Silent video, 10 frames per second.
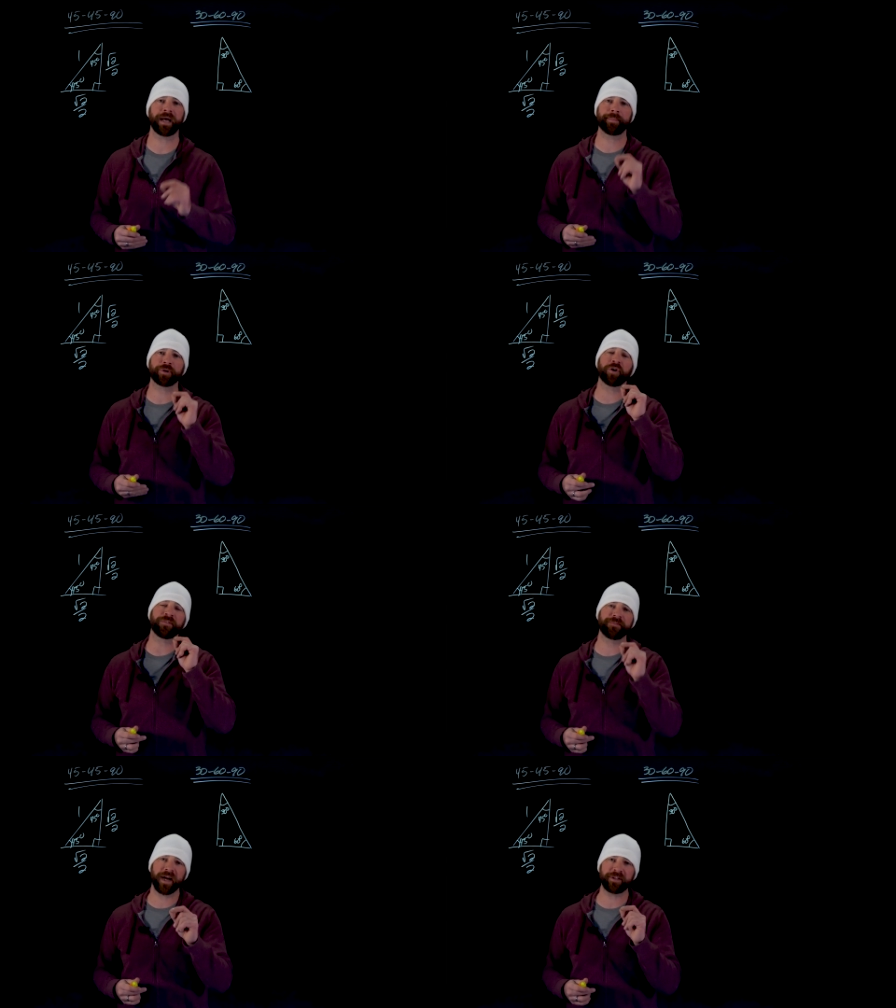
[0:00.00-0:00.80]
I'm gonna go
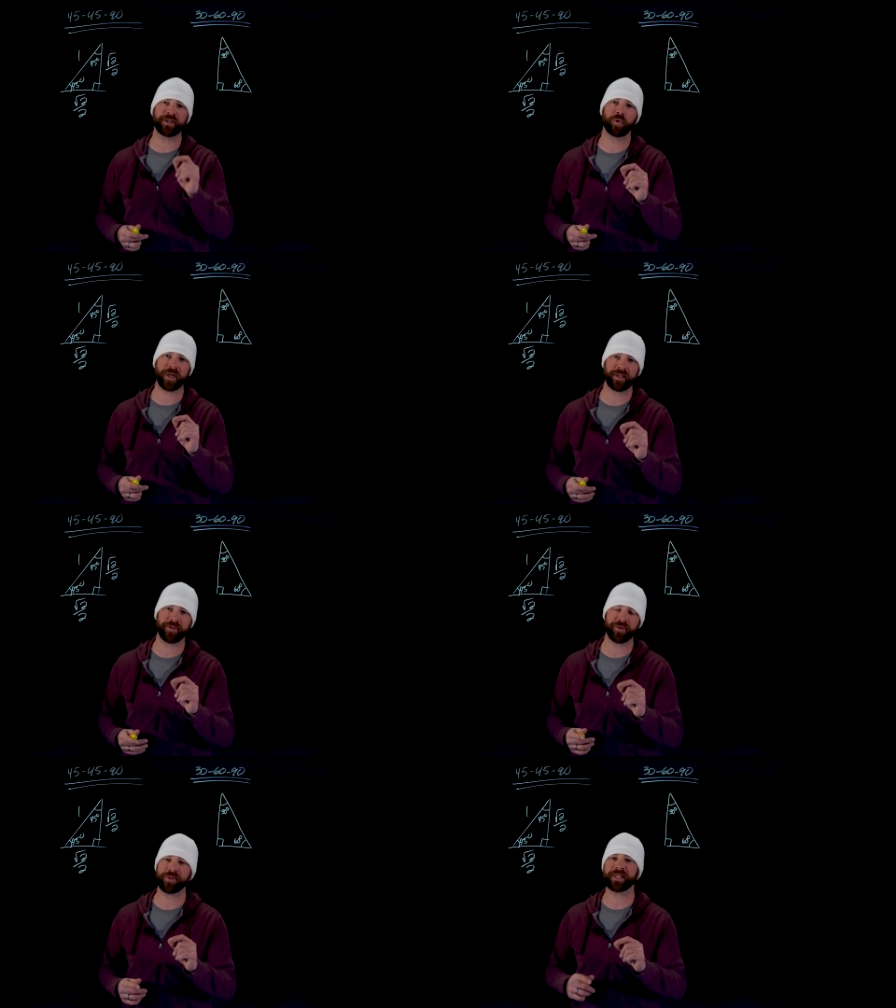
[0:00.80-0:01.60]
fairly quickly
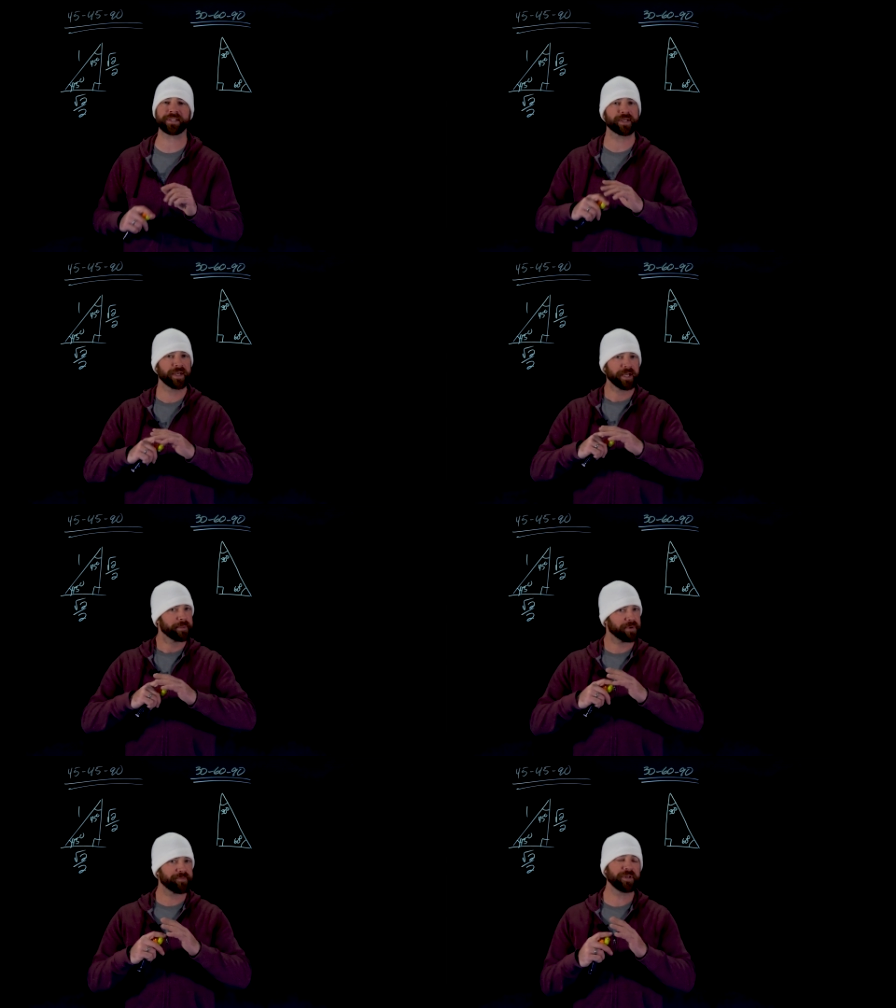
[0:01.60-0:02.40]
through this,
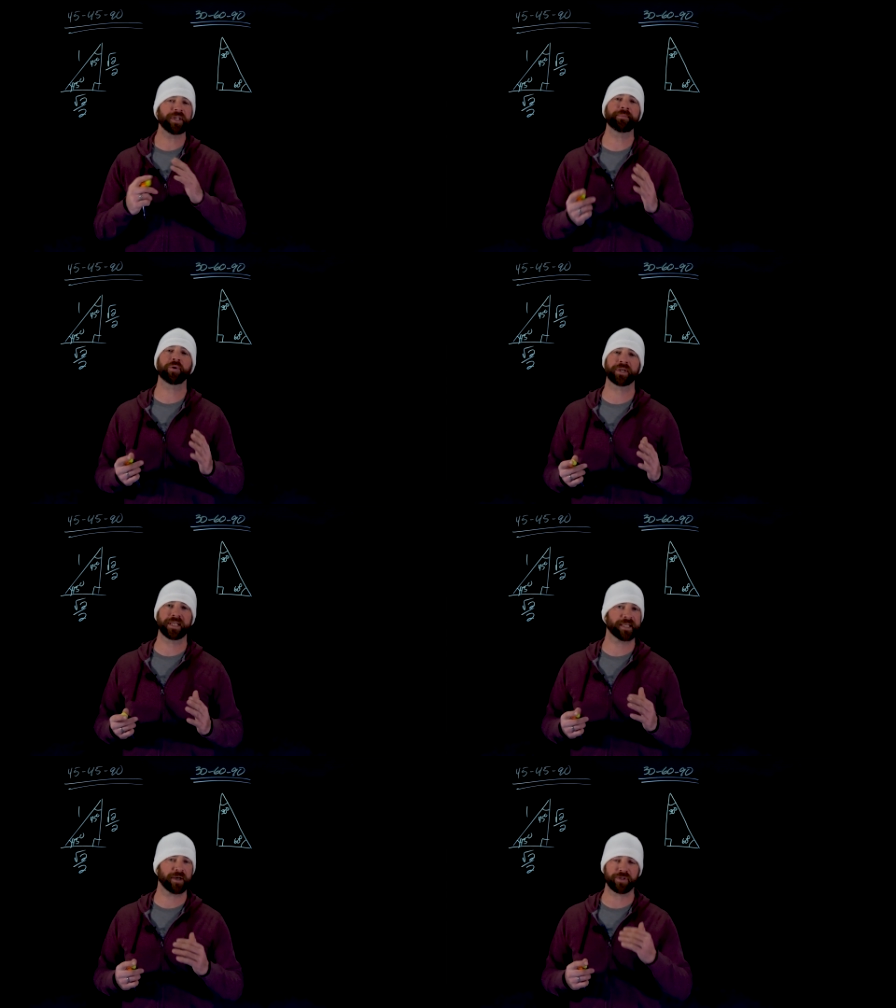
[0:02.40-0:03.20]
but if you need more
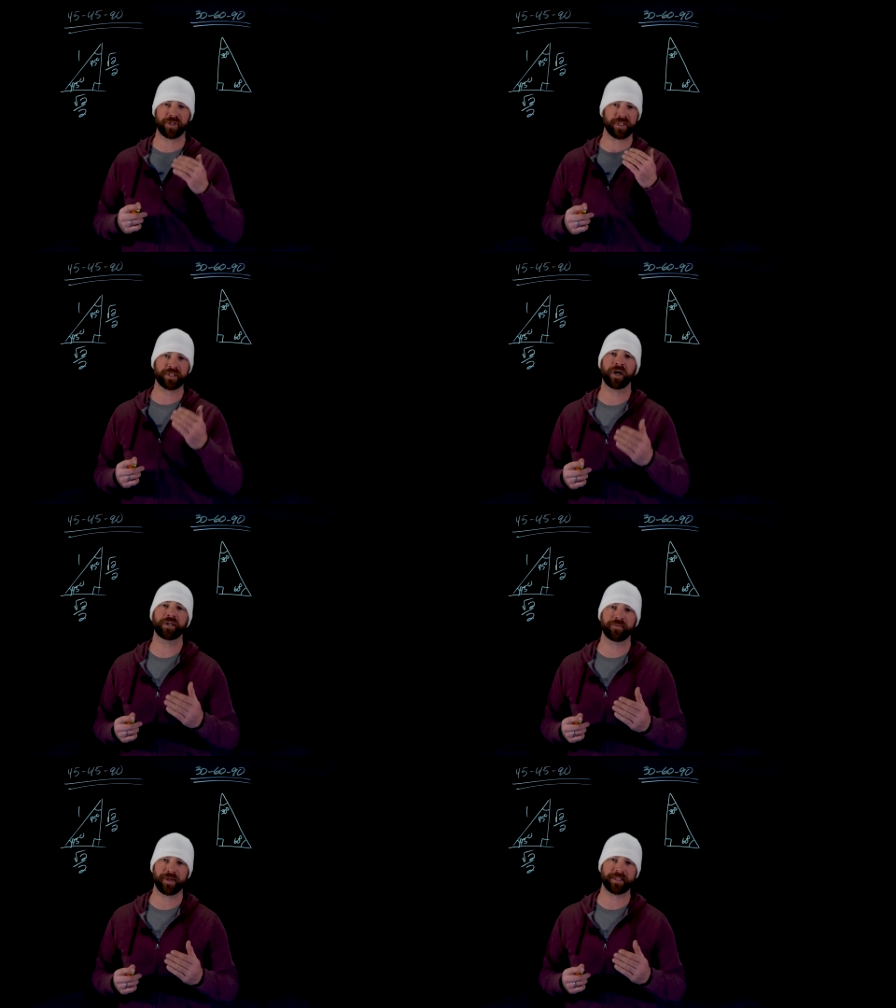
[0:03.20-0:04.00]
details, there's a ton
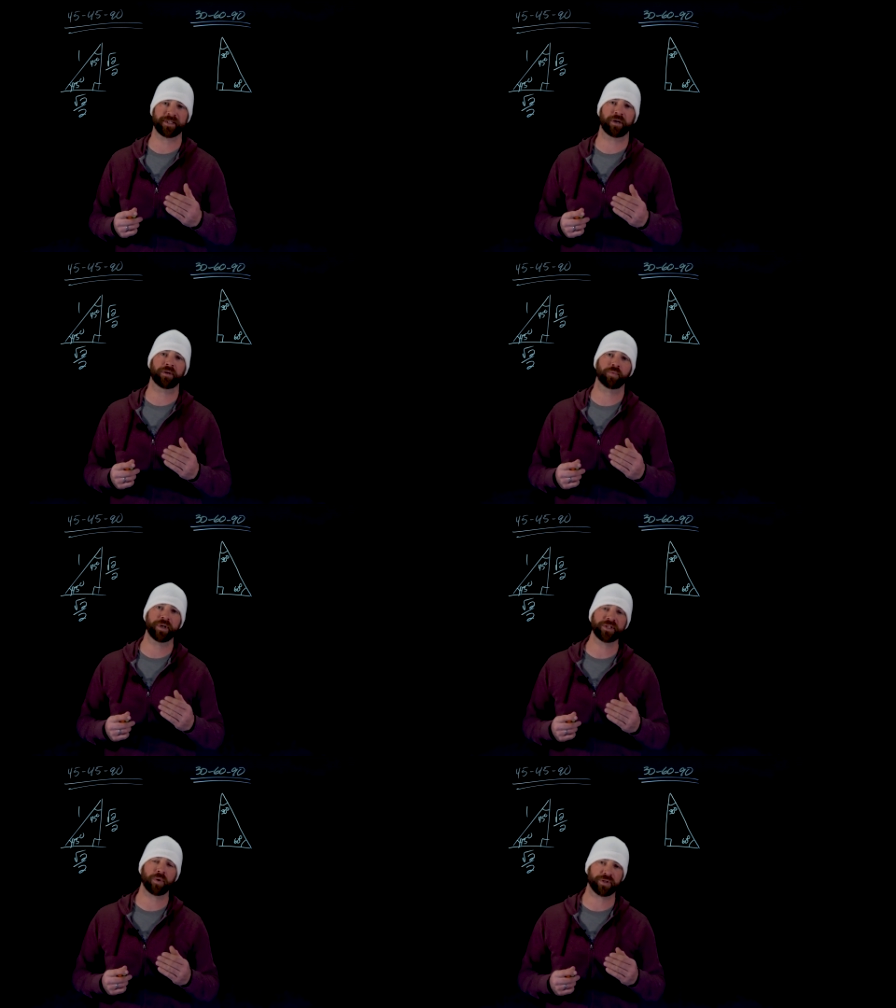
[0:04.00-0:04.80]
of
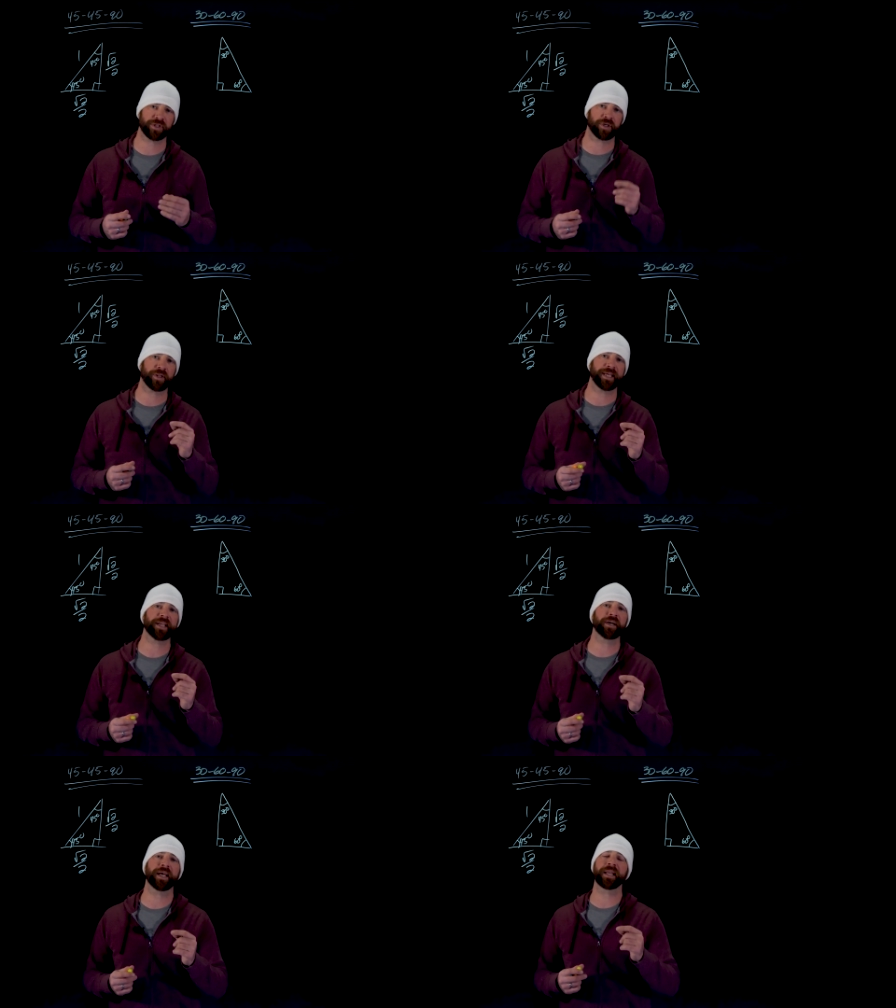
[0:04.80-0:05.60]
resources on the
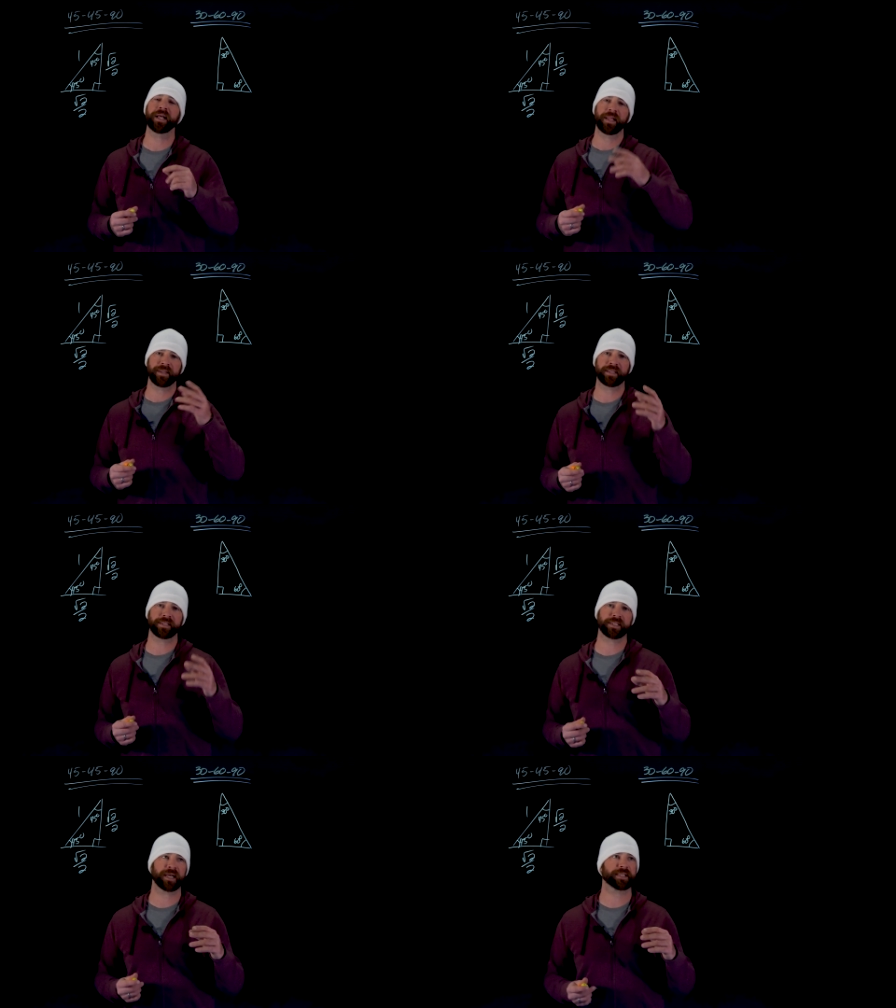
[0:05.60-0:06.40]
internet that
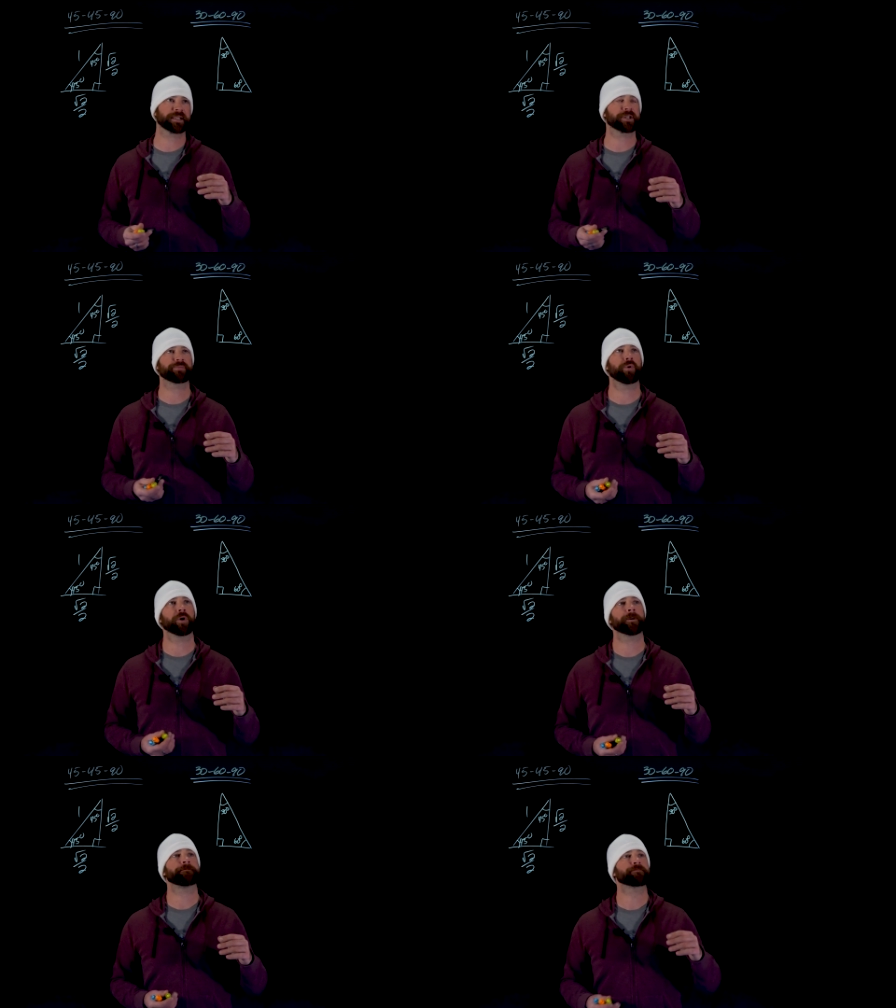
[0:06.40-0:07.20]
discuss this more.